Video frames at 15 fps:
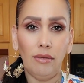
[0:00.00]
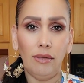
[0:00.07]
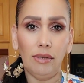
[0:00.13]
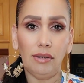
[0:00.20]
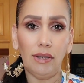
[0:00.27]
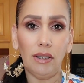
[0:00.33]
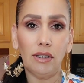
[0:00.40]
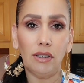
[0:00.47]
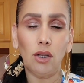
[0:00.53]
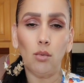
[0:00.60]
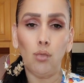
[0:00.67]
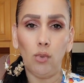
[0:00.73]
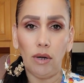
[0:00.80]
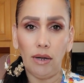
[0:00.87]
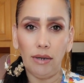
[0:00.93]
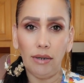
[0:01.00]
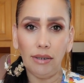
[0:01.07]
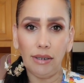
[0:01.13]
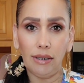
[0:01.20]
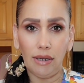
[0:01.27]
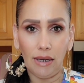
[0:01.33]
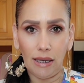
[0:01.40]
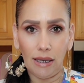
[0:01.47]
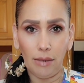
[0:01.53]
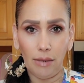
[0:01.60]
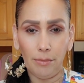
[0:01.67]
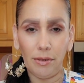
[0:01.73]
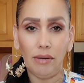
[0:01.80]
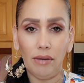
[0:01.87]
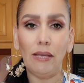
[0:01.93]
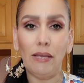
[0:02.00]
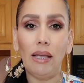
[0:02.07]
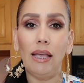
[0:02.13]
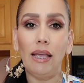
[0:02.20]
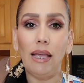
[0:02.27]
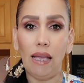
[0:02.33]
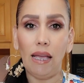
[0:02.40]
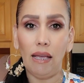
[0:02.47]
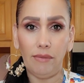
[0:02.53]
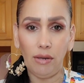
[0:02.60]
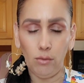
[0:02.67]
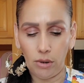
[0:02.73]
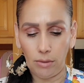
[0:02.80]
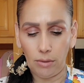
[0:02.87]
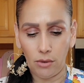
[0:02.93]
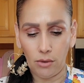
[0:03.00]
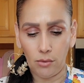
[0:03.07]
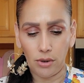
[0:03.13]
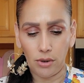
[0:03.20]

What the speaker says: this is 1 cup of heavy whipping